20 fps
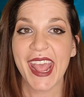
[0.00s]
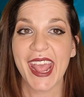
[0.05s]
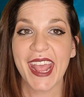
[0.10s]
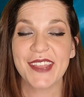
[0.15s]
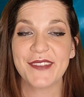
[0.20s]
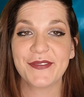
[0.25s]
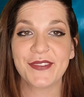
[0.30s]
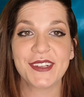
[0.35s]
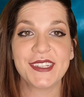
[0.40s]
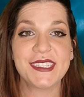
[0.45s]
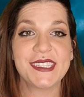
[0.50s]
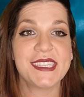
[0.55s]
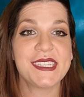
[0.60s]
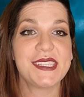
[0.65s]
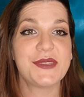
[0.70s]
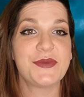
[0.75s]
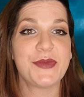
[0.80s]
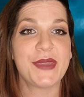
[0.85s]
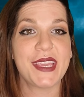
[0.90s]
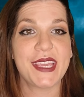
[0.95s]
Hey friends,
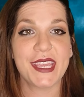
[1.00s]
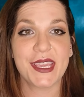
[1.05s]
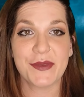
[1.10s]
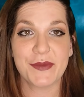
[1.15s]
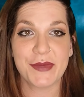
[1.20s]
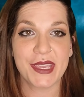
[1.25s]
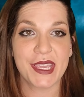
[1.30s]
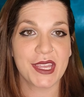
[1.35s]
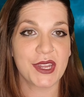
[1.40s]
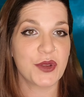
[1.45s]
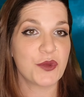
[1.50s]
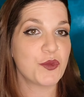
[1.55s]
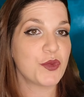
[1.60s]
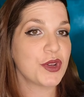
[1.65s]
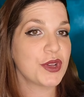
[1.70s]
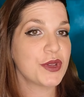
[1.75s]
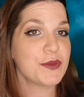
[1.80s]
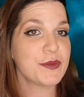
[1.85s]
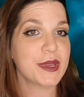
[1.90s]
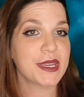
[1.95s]
it's me, Emmagan, and
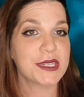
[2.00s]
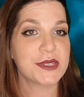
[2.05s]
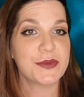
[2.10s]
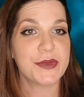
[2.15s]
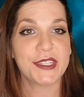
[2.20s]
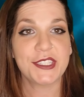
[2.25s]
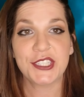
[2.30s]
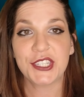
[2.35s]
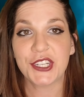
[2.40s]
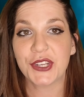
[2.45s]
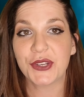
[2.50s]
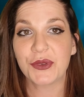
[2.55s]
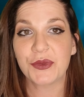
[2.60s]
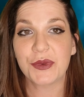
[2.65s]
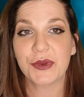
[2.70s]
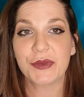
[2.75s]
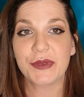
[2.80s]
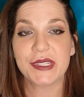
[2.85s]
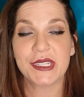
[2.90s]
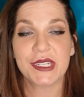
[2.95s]
welcome back to my channel
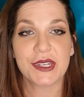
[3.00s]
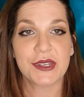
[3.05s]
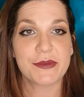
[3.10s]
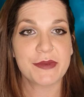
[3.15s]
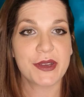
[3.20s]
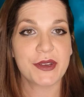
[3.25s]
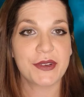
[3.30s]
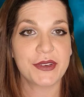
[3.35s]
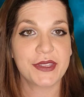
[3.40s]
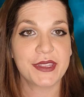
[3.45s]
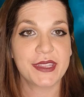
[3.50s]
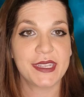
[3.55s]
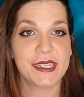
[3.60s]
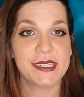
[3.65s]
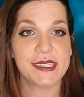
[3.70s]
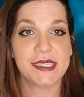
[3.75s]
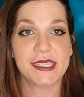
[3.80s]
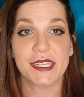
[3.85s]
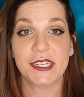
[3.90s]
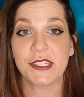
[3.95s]
where we talk about all
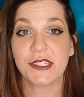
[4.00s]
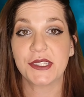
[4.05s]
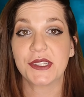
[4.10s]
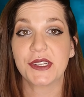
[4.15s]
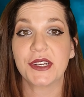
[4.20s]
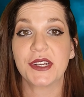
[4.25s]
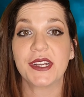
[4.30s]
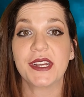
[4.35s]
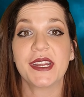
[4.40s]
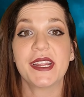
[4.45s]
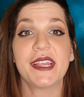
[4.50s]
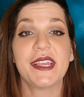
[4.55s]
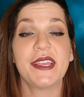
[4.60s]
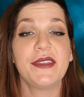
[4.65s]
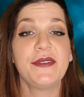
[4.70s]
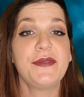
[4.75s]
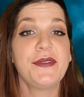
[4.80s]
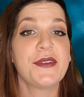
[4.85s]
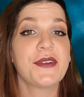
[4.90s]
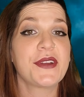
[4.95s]
things sinister.
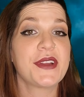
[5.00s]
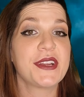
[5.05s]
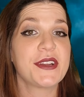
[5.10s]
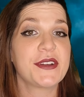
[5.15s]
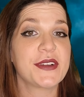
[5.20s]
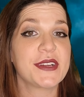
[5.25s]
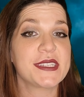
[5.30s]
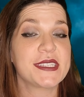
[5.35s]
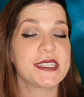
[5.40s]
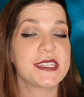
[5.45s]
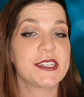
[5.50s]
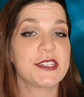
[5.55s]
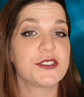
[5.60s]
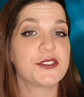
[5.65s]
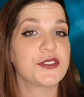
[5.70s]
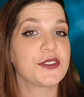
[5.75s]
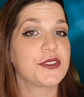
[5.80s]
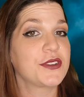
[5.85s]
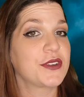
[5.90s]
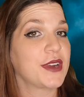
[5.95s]
If you are interested in
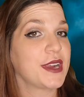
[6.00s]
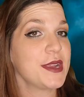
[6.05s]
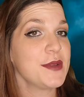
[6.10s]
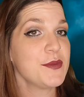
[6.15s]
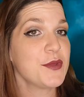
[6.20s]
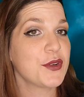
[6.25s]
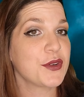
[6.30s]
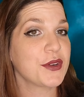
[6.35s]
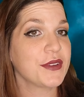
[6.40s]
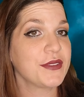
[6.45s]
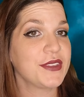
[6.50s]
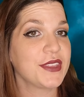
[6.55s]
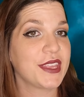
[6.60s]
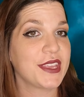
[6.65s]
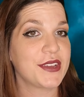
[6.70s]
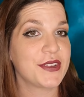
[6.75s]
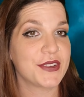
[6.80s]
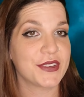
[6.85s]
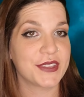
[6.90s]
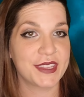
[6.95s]
true crime, or if you
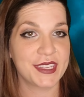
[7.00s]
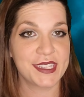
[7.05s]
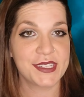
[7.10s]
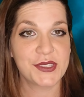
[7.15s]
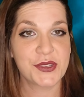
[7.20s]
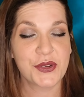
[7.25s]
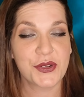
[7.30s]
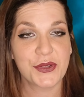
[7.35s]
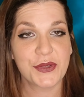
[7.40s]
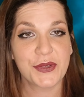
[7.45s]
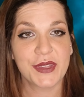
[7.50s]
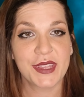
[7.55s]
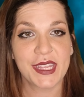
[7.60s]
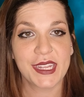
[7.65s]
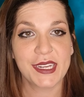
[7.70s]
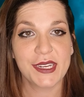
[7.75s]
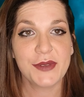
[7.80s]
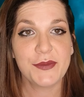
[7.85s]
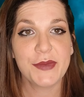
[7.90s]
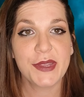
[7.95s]
like all things horror
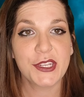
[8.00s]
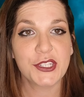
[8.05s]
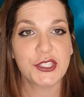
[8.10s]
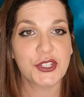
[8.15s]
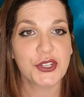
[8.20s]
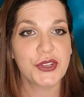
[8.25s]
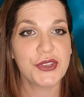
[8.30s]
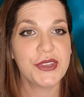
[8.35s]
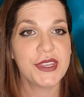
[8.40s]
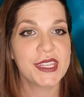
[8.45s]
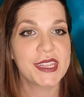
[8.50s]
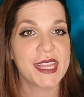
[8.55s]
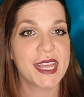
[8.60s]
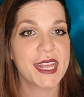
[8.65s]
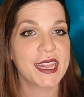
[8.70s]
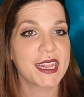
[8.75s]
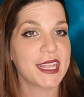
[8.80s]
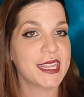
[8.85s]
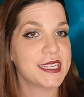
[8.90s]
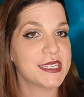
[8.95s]
related, make sure you hit
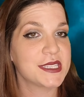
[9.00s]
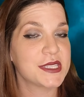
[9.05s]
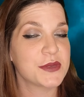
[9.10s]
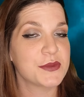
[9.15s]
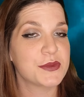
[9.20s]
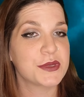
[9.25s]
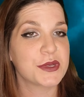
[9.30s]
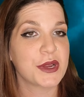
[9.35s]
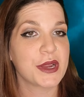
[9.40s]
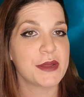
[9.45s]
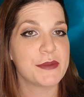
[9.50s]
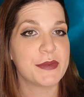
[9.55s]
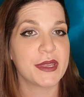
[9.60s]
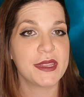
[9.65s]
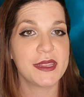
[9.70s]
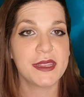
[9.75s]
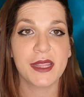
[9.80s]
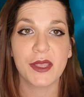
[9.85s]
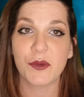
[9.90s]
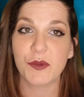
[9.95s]
that like and subscribe
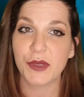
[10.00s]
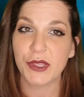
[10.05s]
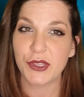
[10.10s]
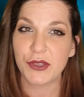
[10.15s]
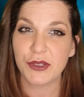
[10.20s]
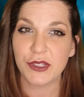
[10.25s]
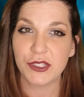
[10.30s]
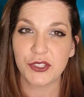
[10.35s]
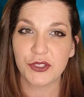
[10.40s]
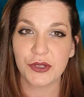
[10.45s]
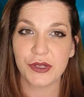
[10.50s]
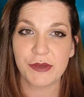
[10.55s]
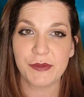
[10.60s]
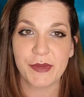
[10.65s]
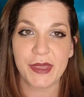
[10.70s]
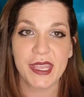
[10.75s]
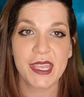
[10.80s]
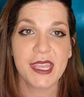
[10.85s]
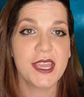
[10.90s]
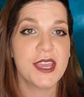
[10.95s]
button, that way you can join
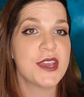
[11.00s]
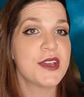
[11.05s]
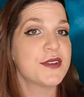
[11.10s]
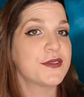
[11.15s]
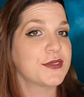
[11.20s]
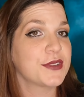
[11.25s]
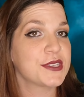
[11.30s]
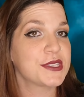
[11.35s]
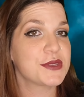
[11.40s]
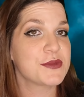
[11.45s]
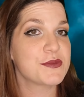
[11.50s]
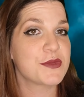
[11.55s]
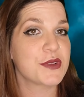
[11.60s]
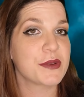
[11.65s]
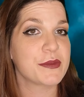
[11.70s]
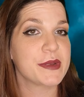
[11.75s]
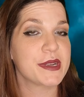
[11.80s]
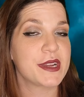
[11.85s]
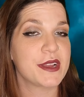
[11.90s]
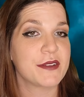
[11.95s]
me for some
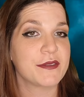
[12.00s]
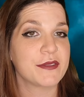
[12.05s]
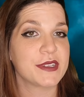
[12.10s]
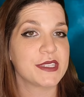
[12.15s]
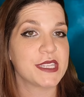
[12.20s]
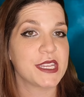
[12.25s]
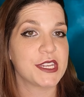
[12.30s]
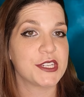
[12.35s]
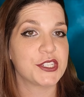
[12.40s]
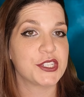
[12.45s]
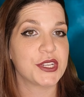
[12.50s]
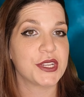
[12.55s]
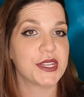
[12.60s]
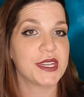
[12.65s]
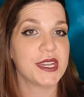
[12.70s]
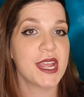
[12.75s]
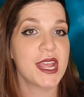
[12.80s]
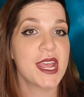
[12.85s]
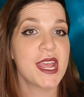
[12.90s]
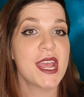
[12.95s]
morbid conversation.